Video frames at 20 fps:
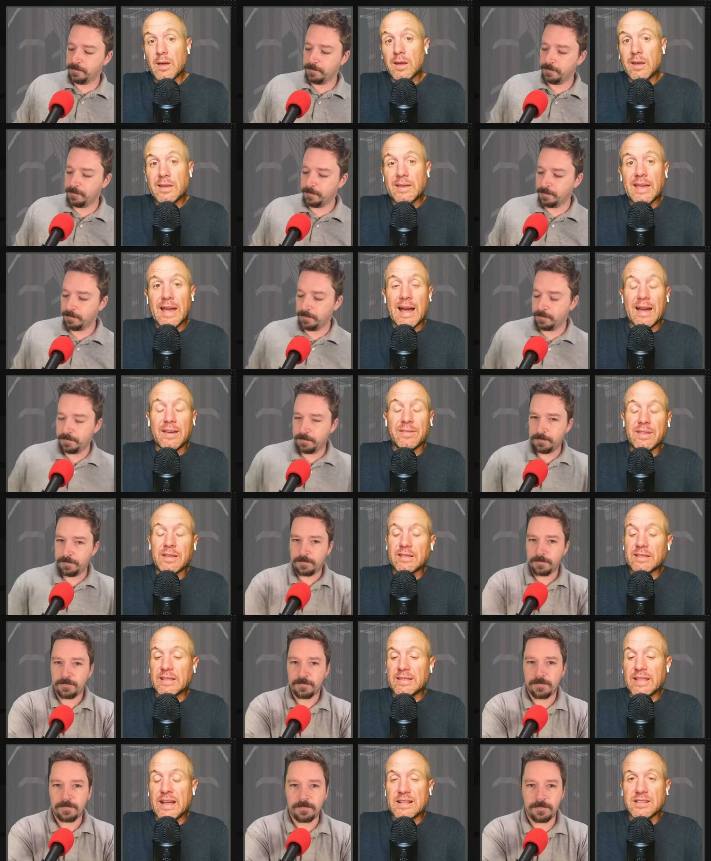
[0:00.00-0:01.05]
Speaker 1: Yeah, I
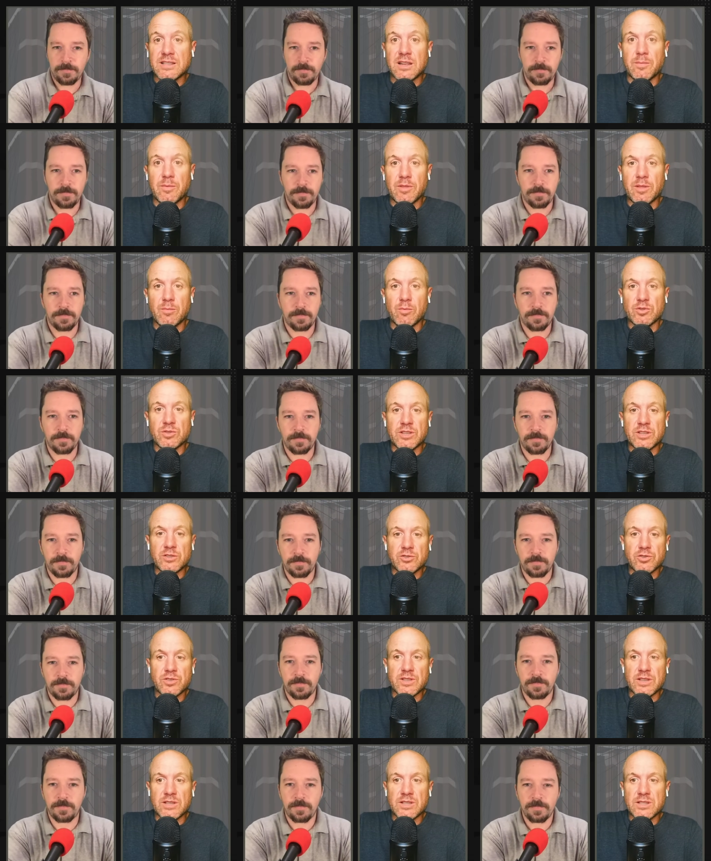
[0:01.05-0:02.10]
think that that's going to be the most
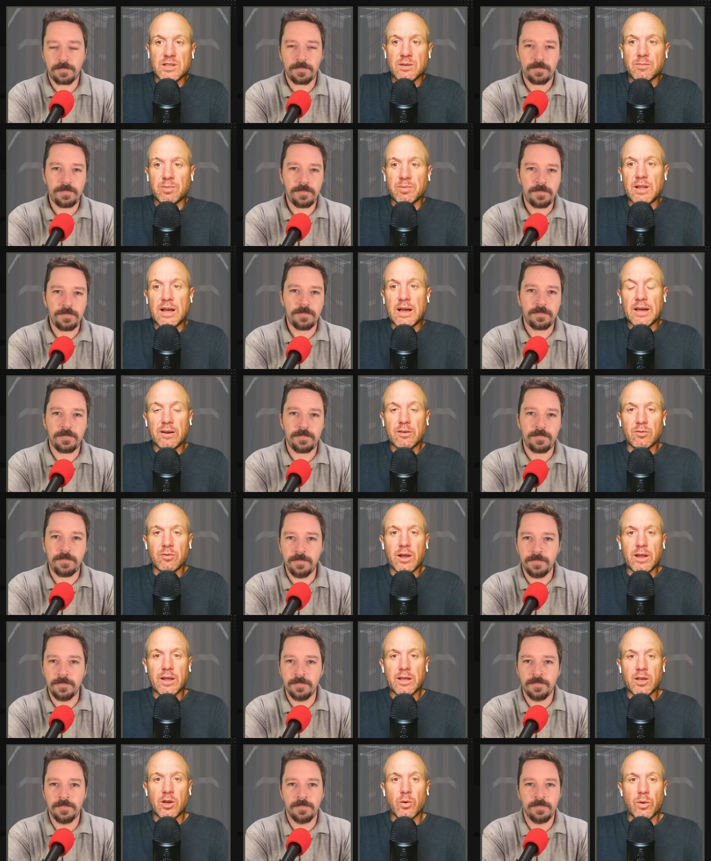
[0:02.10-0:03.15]
interesting subplot,
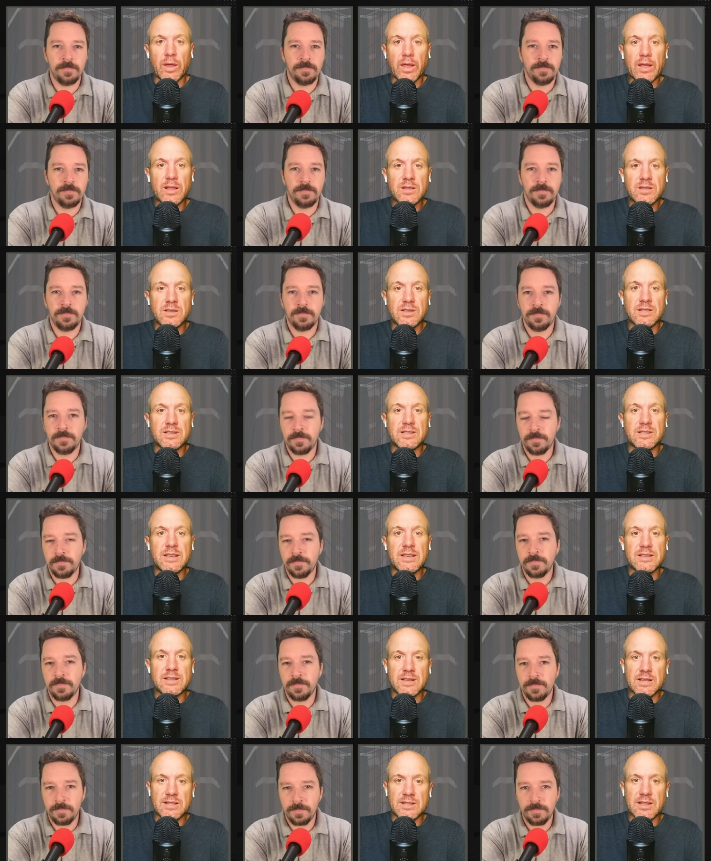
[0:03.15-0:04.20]
right? Going into the
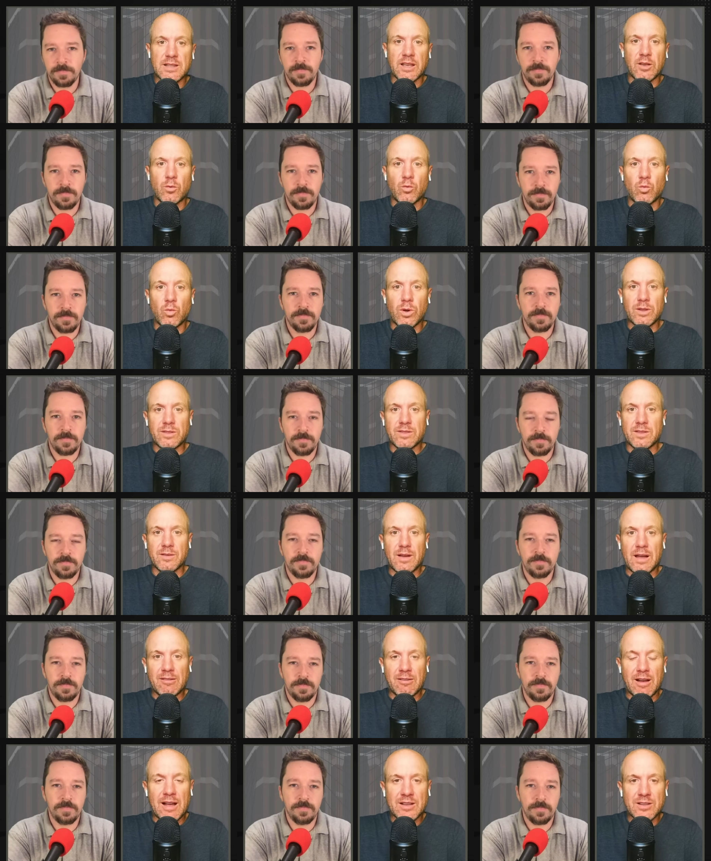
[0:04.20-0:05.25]
season is like what the
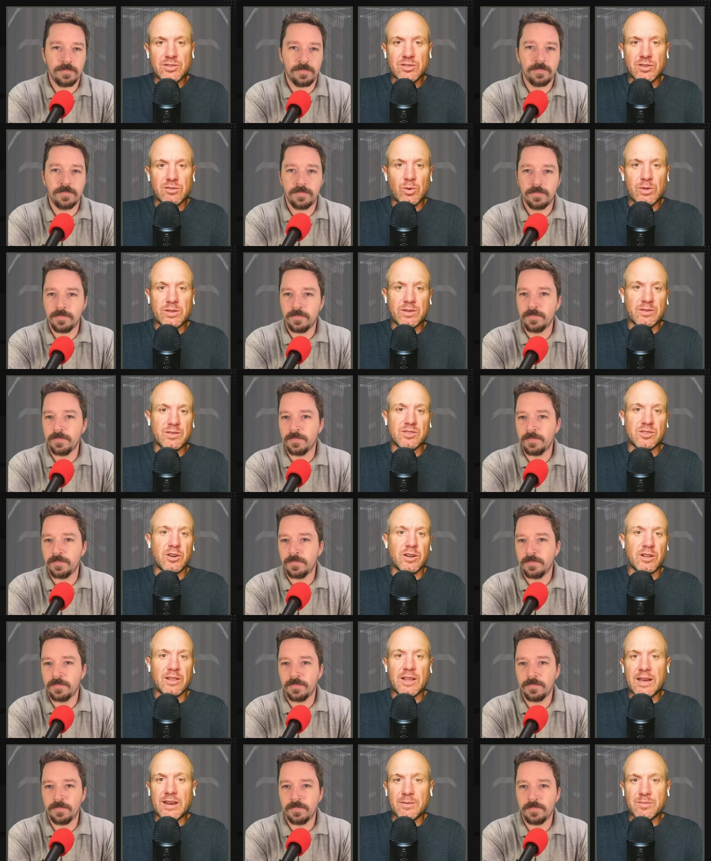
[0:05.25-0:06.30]
roster, what the
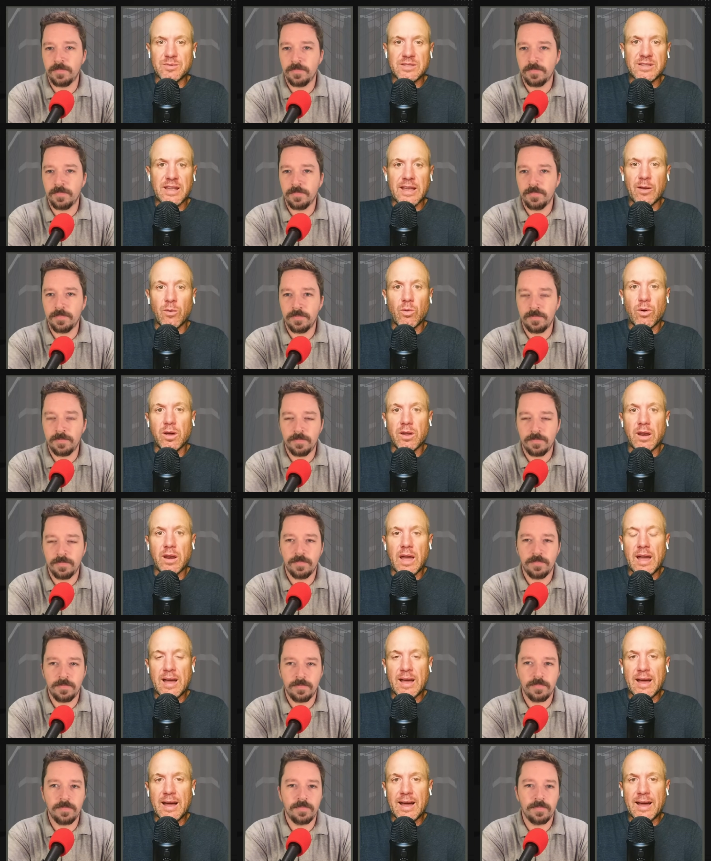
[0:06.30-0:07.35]
starting lineup is day one. I,
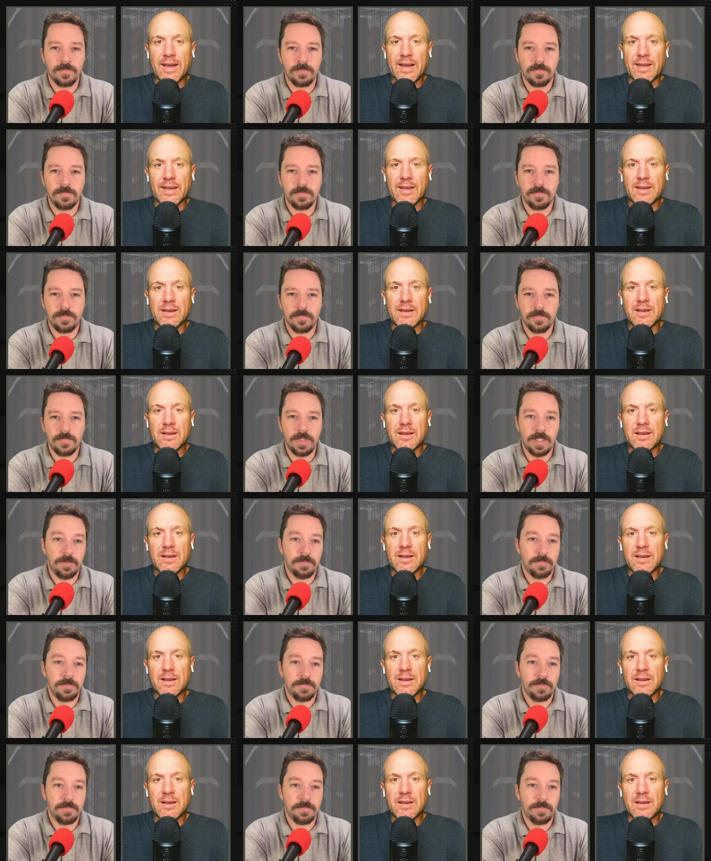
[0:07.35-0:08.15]
I yeah